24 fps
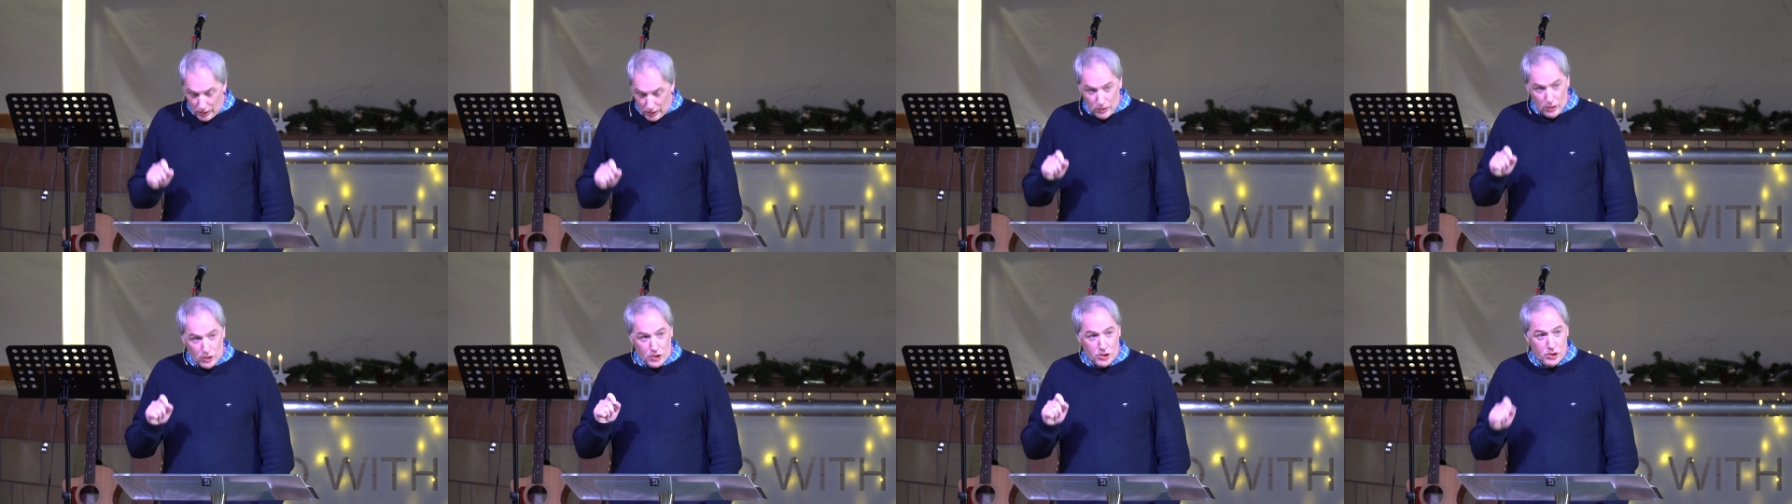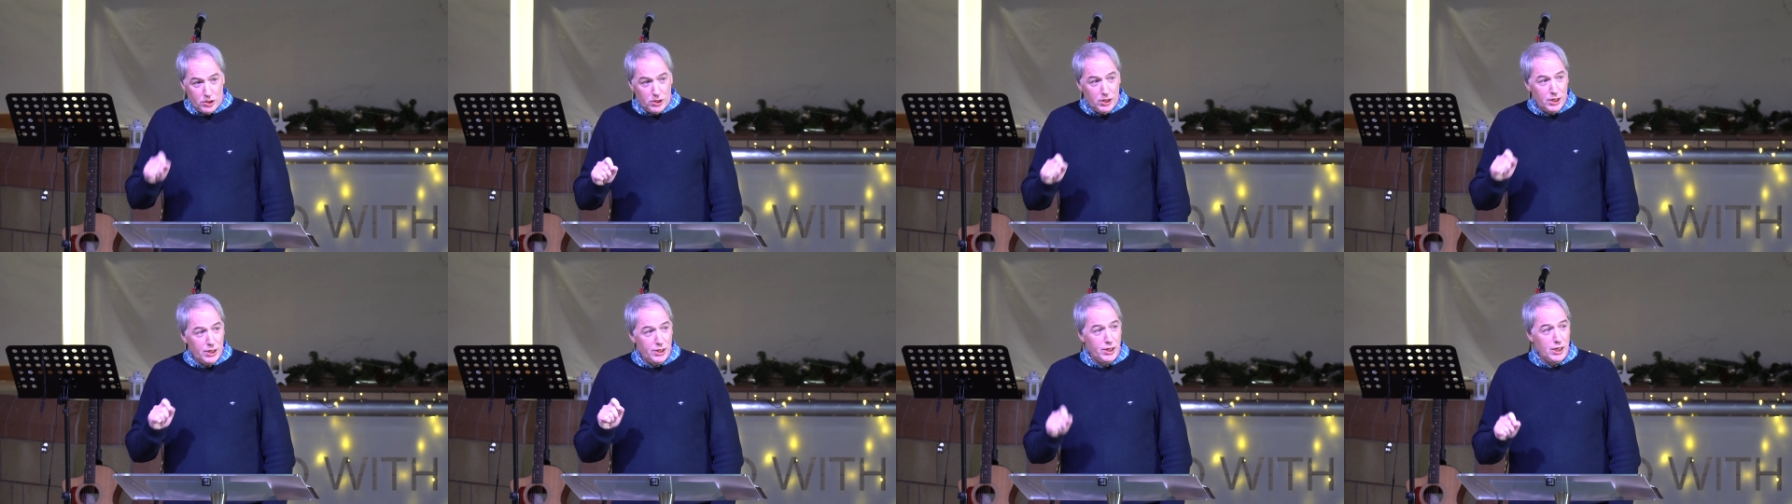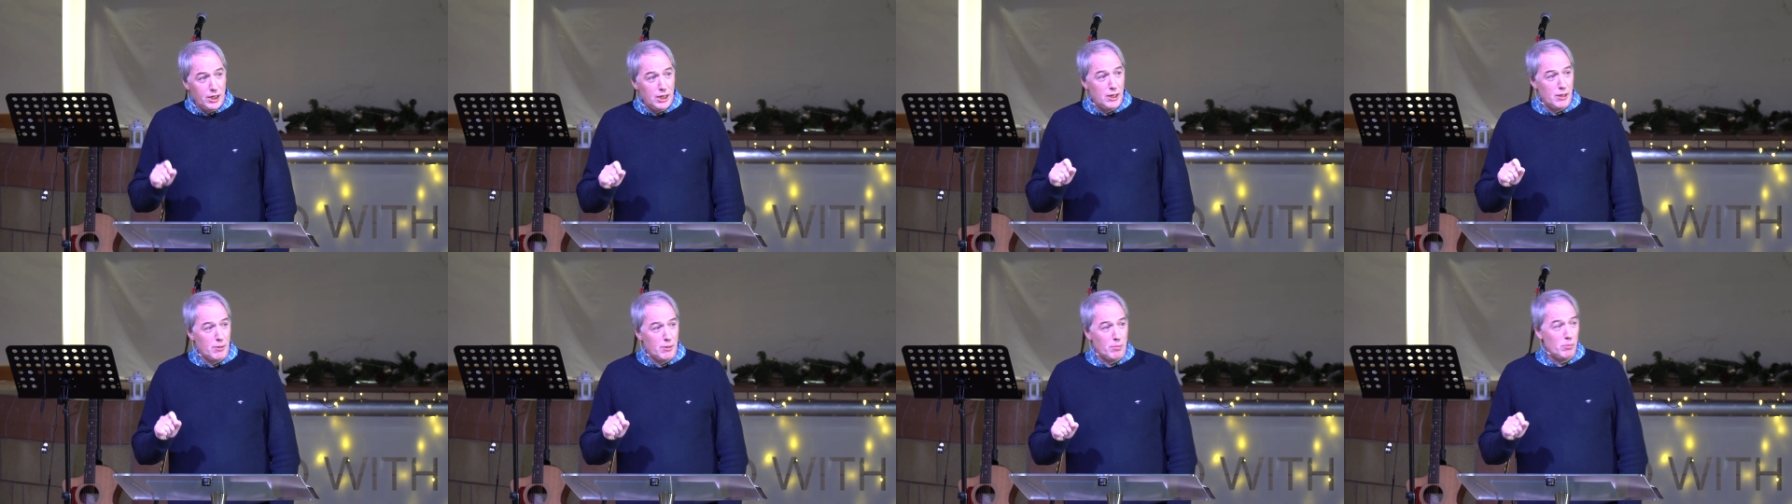The stated
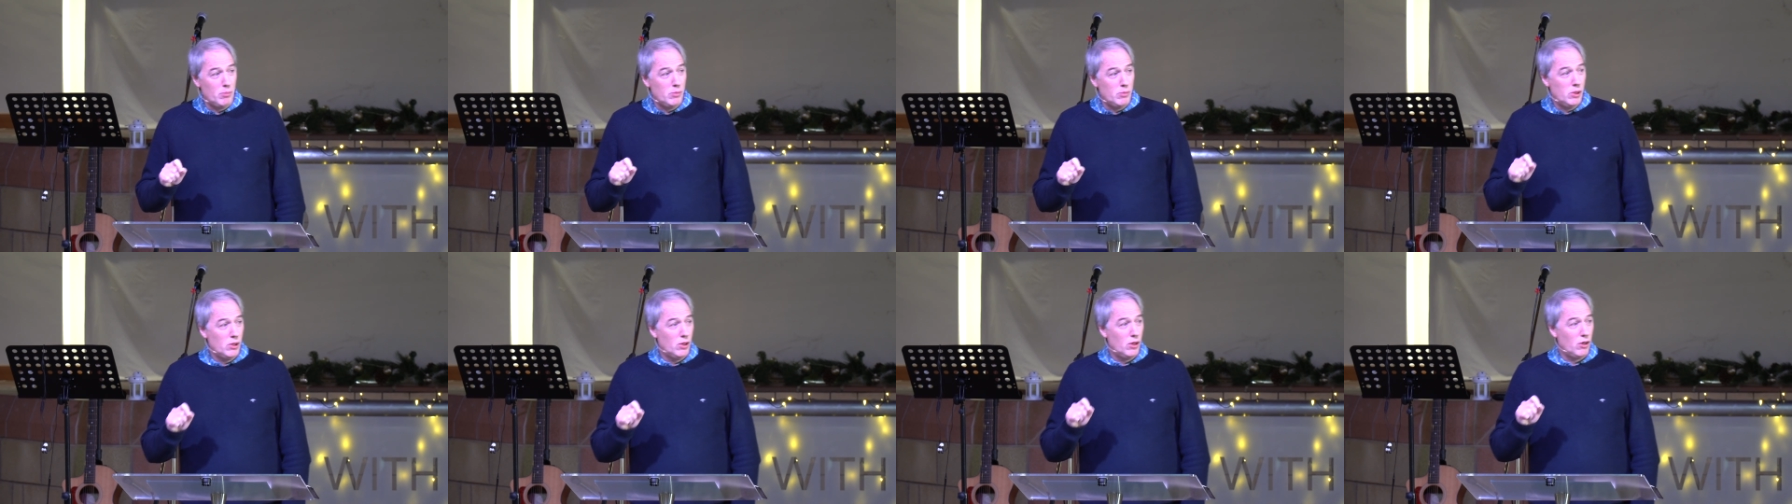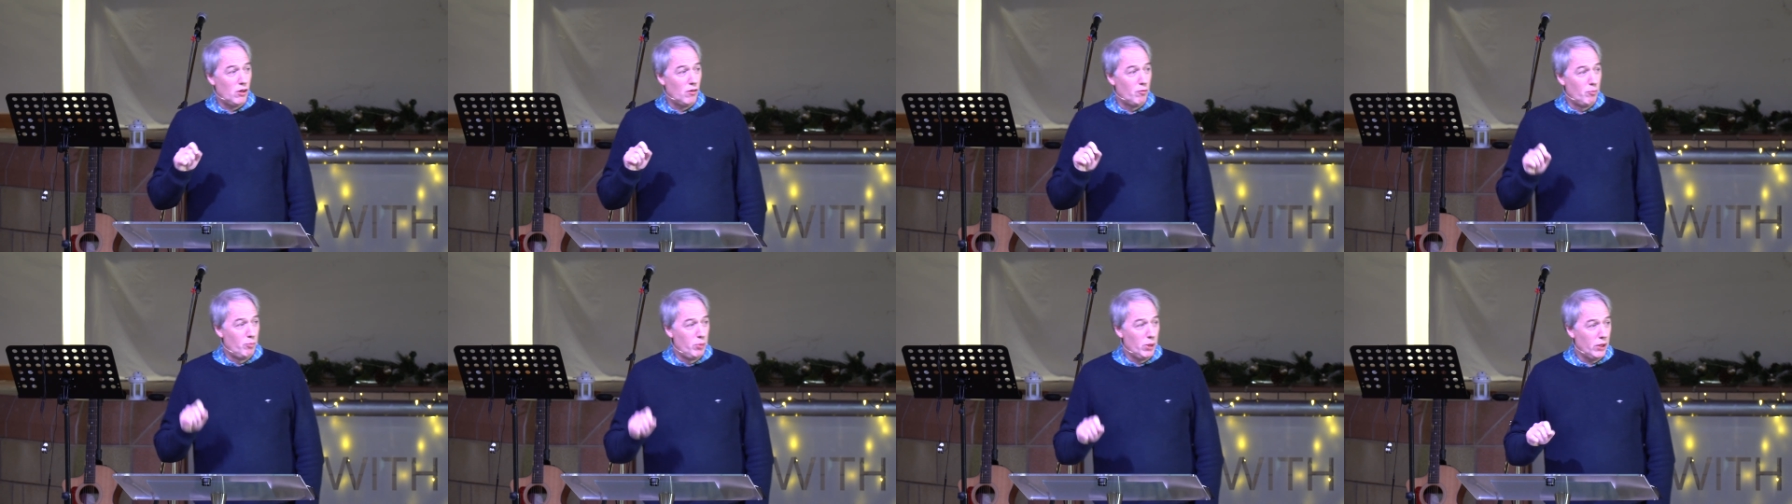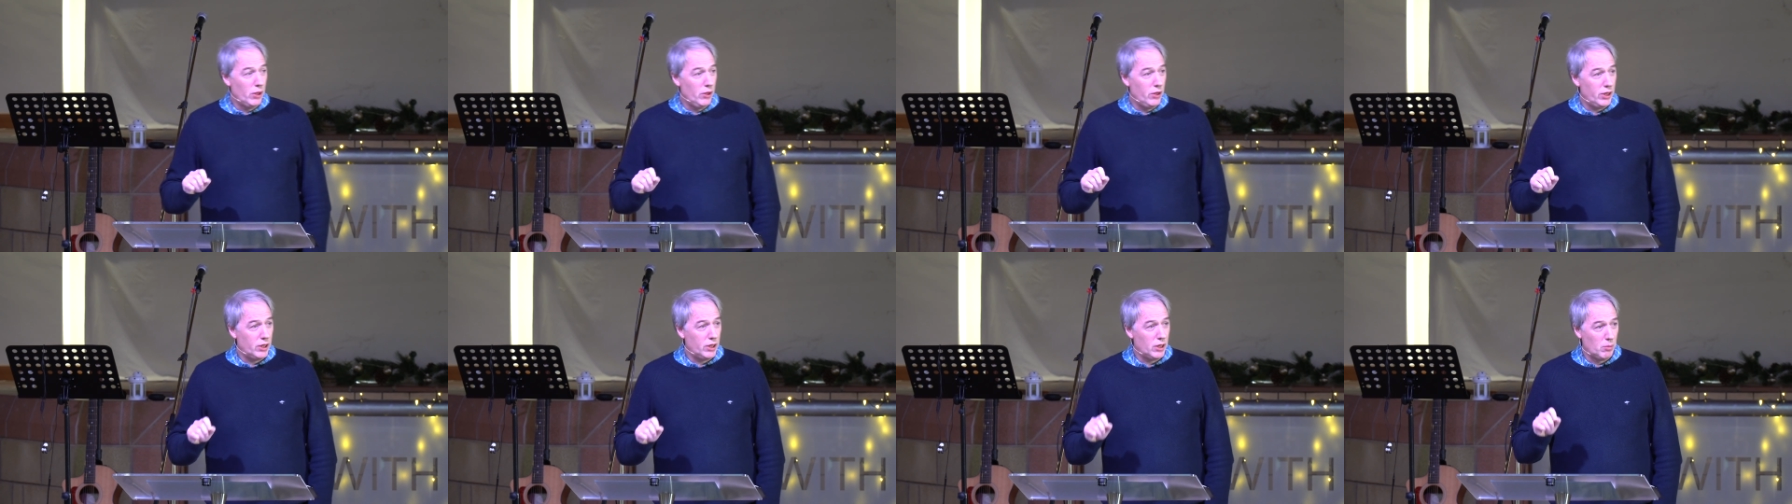aim of
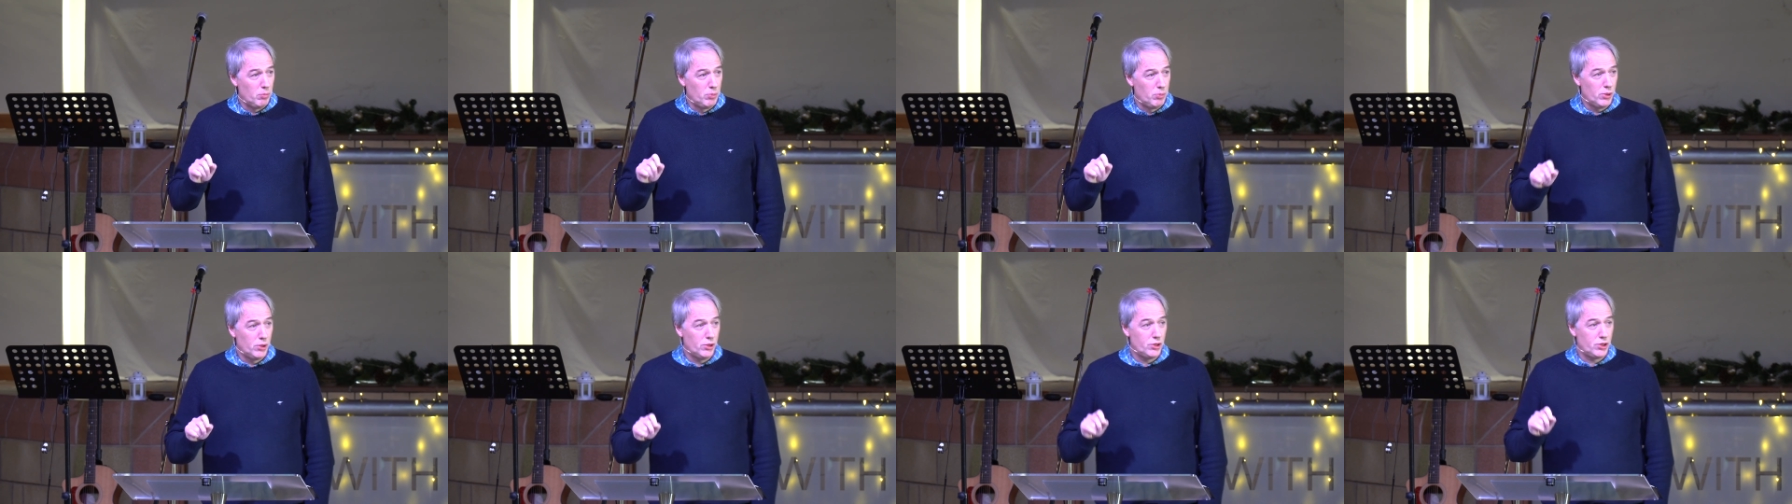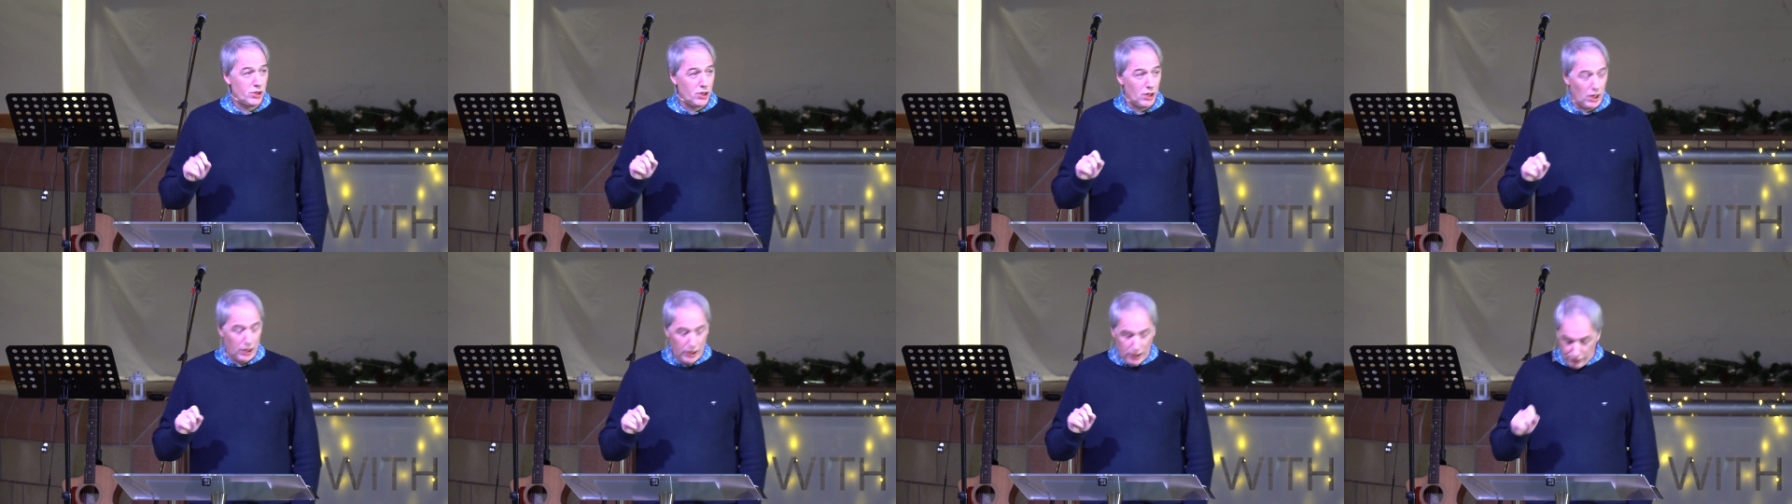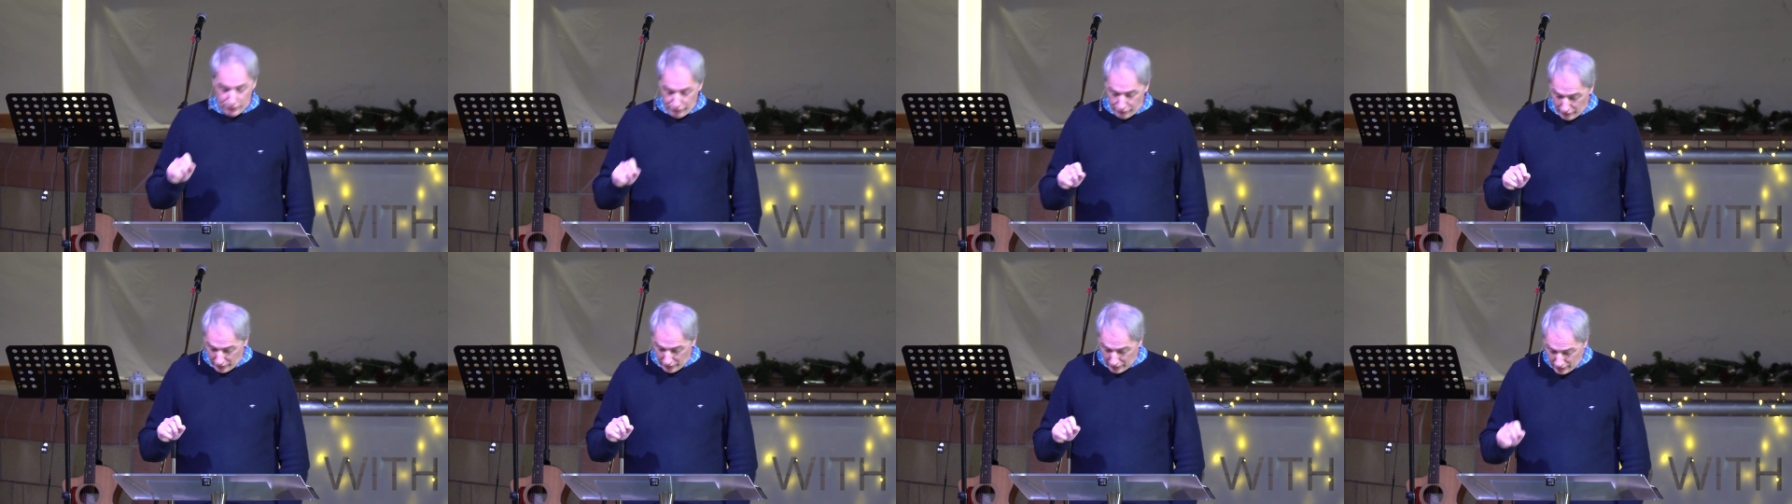building the Burj
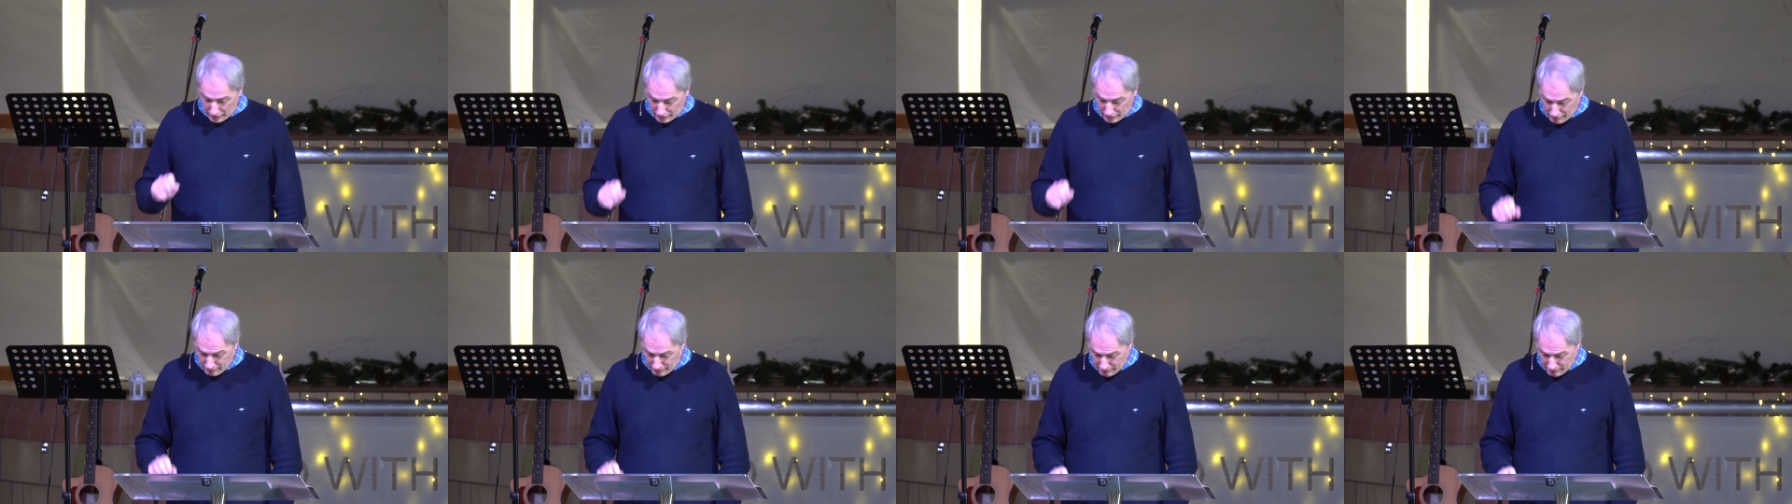Khalifa